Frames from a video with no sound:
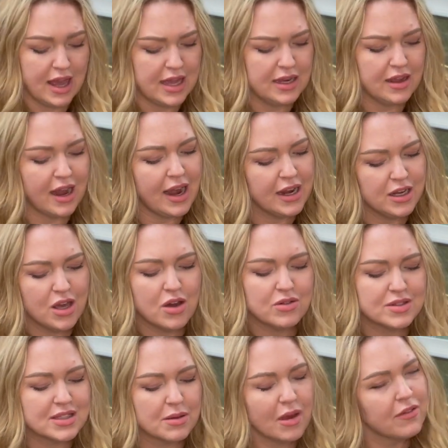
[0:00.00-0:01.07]
And I know
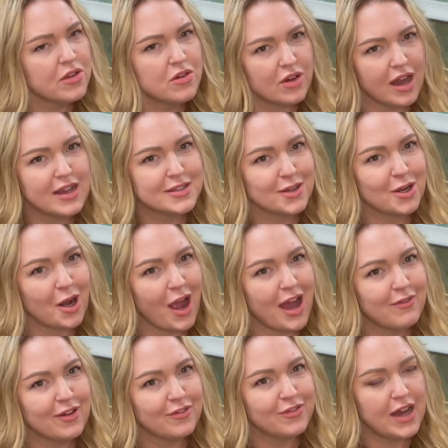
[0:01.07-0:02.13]
some of you guys are not
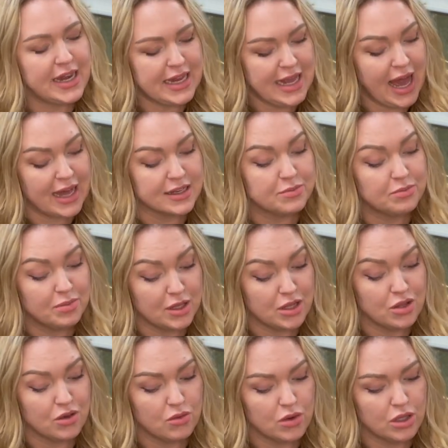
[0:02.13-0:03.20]
having fun yet, but
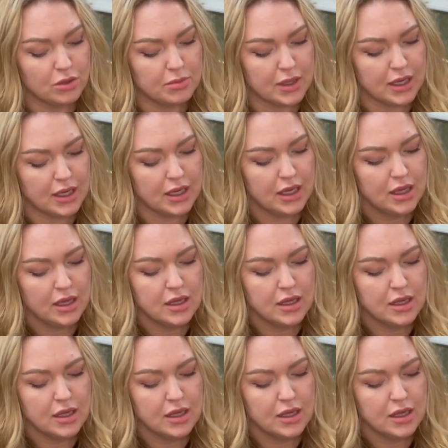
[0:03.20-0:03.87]
you will be.